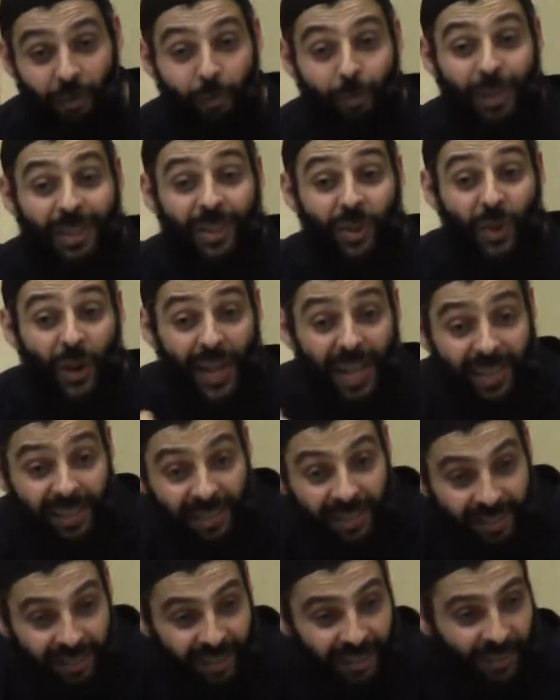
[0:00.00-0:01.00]
I've been
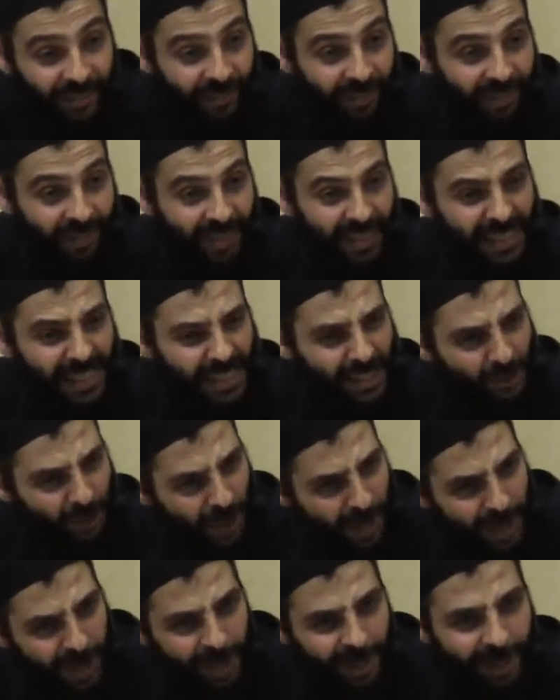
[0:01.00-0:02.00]
trained. This is
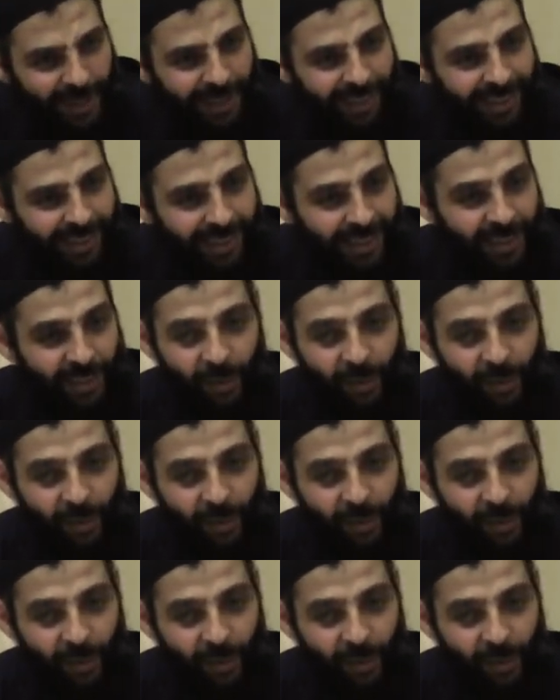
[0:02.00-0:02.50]
training.